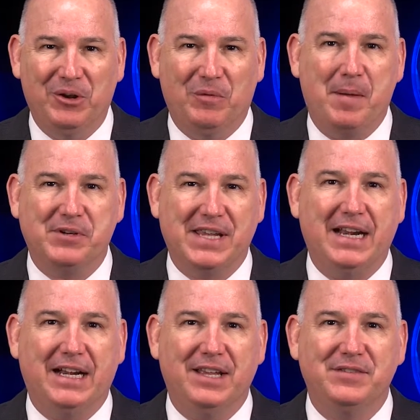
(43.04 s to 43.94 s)

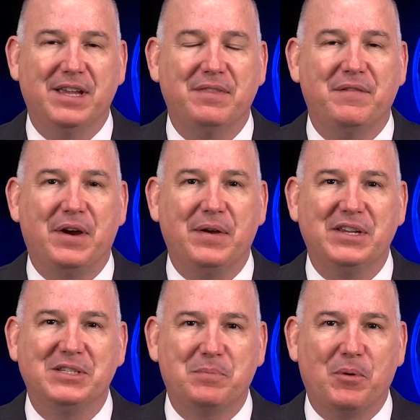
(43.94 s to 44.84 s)
Representatives of the
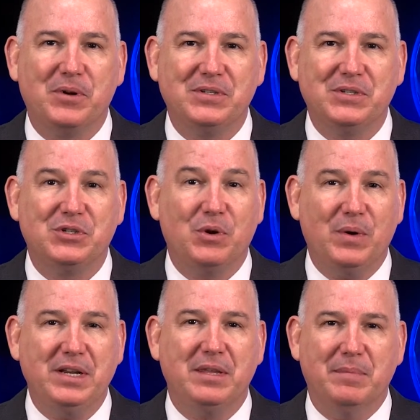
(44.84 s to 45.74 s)
various sports
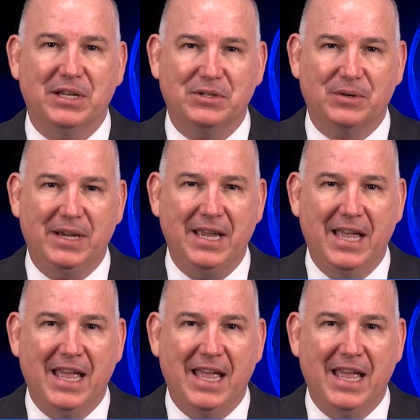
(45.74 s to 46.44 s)
joined the ministry,